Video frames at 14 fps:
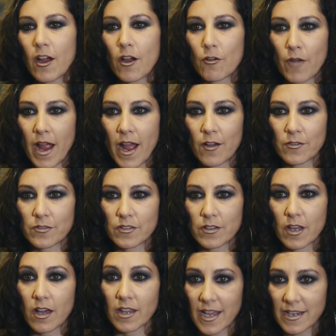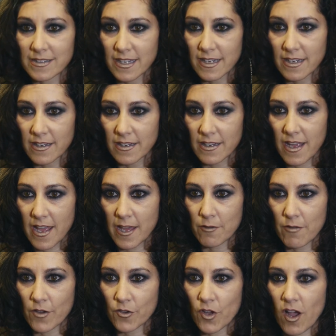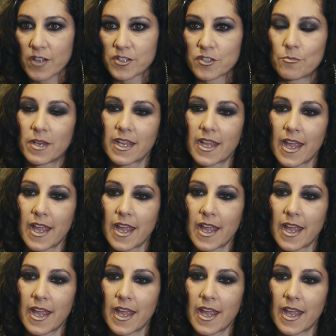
around collecting and around costuming